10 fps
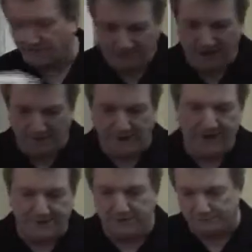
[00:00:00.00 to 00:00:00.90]
They're not
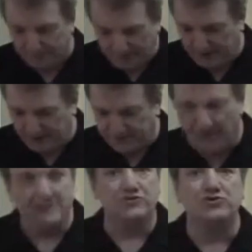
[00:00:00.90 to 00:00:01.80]
bad. They're maybe the
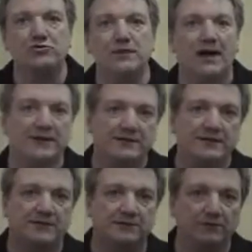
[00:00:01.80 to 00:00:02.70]
size of a shoebox
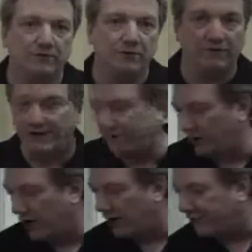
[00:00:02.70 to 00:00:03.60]
and at $400 or
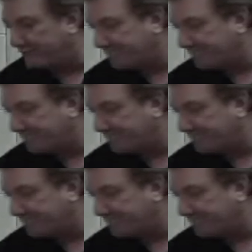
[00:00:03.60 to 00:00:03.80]
$500.